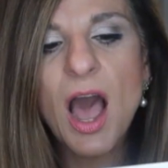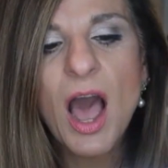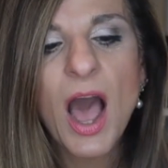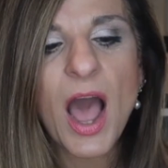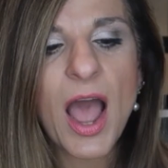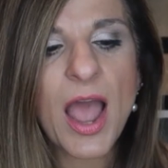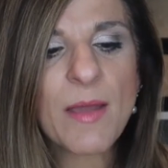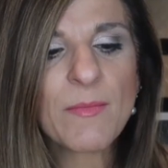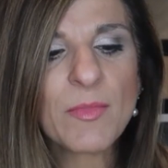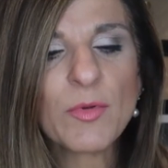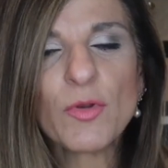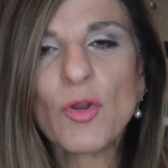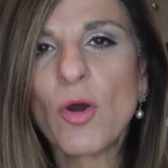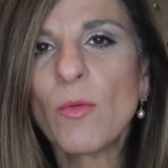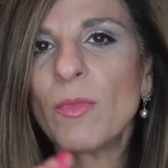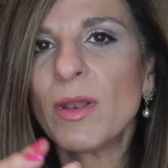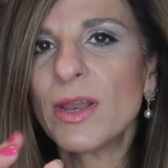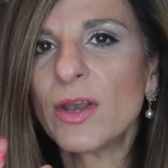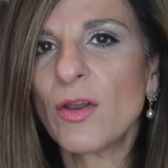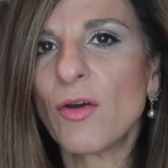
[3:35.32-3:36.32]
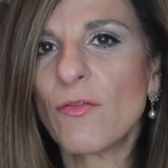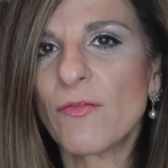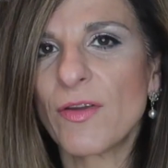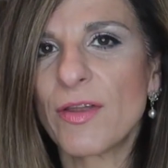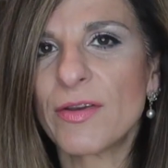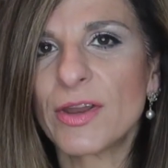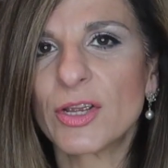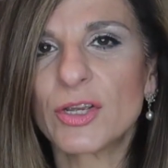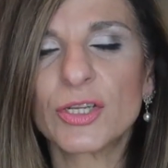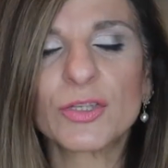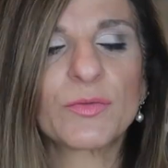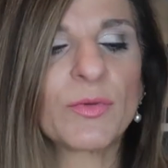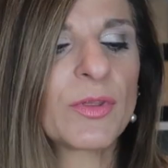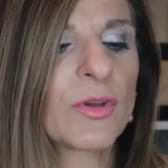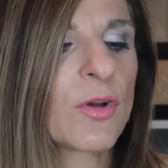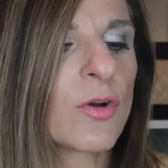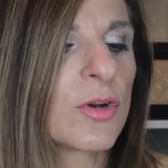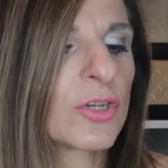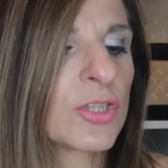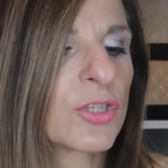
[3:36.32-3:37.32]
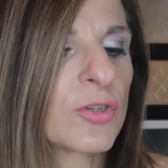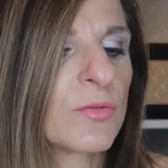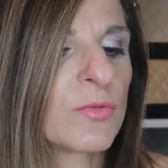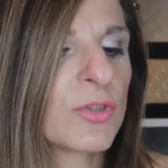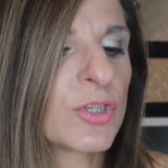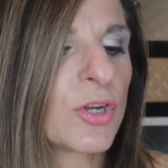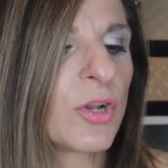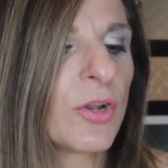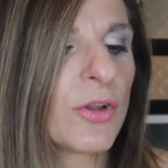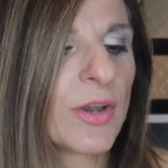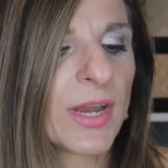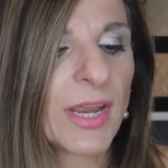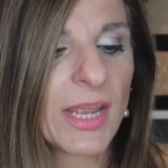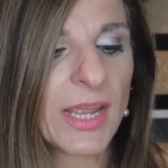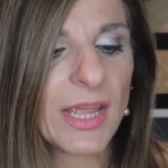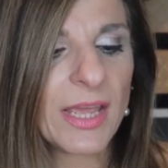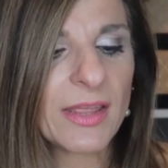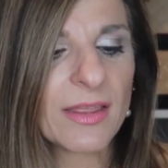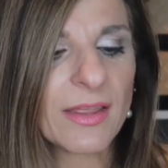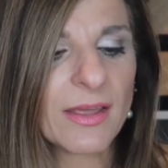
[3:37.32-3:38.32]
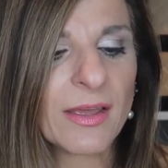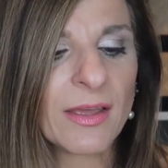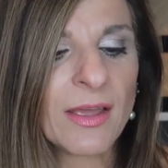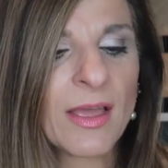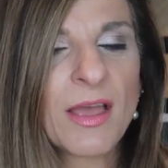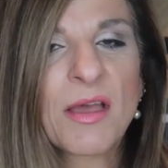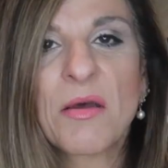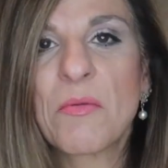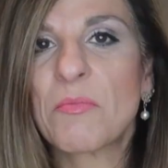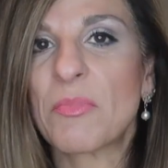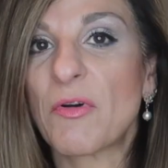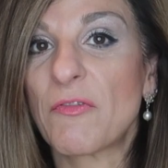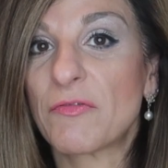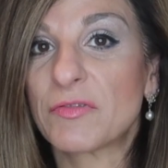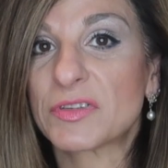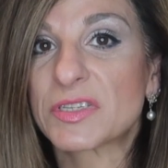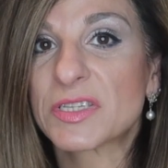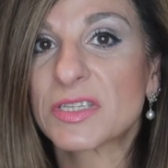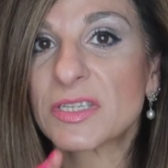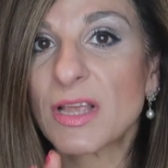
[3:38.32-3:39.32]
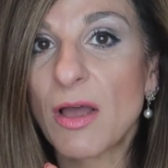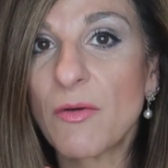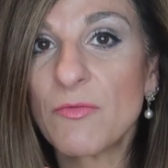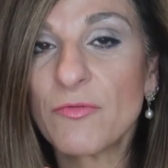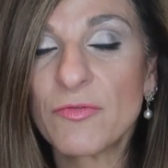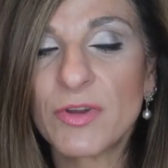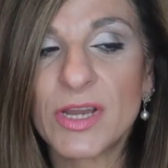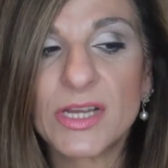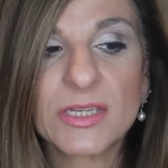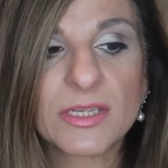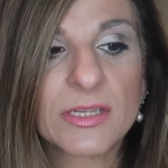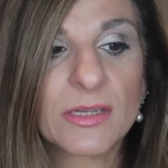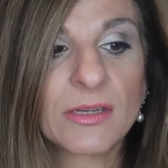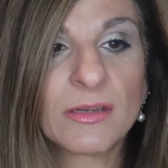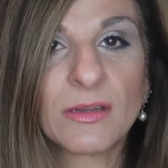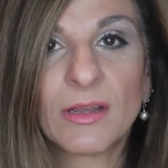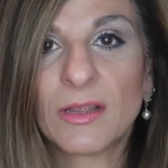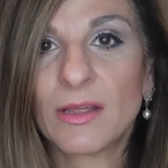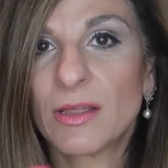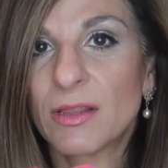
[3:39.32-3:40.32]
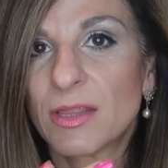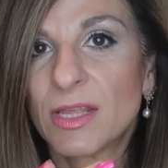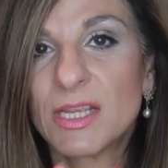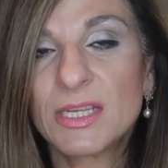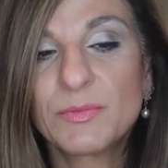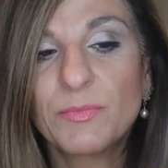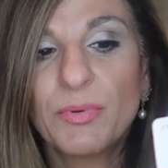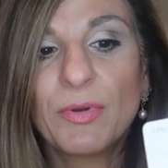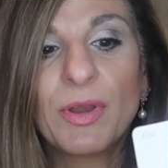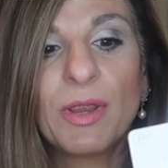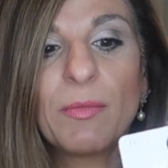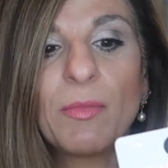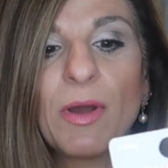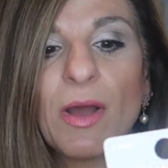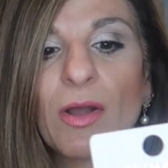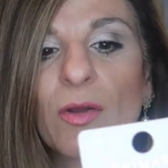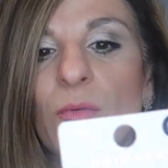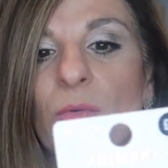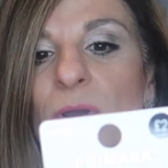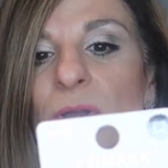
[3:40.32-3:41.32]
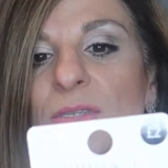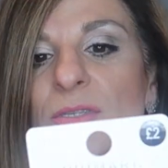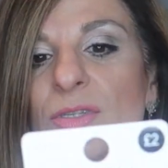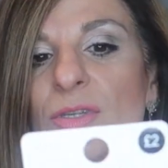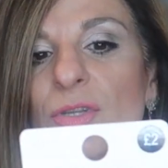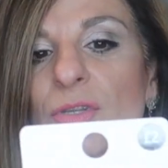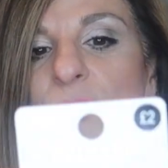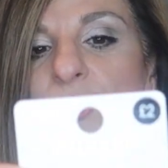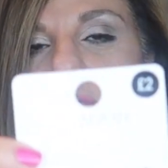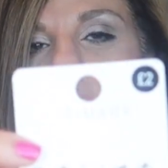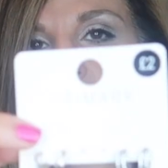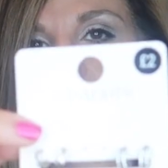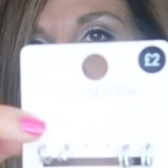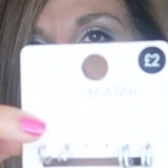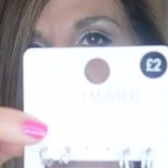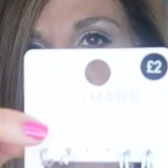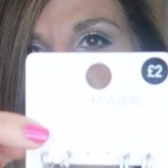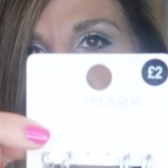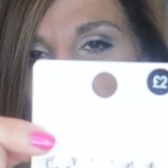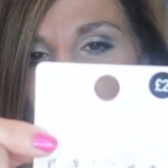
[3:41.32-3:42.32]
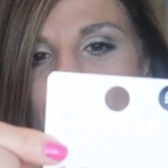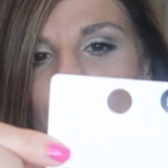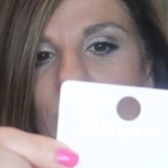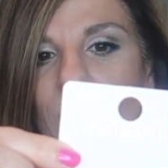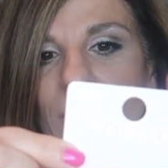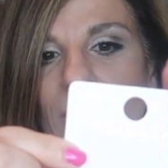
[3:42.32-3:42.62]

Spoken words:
I'm normally not very good with costume jewellery either, but for some reason, these Primark ones don't bother